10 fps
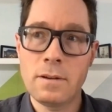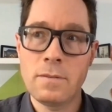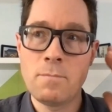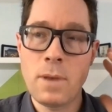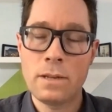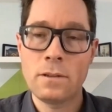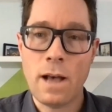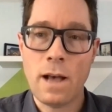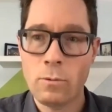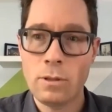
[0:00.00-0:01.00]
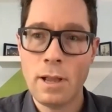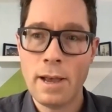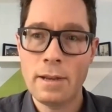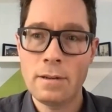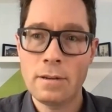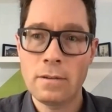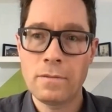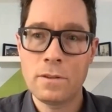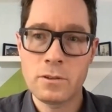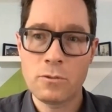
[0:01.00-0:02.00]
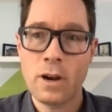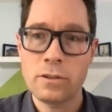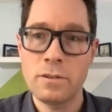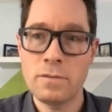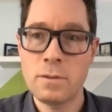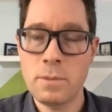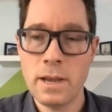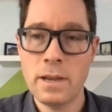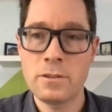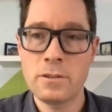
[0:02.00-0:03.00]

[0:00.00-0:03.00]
a mental outline of the structure of the page.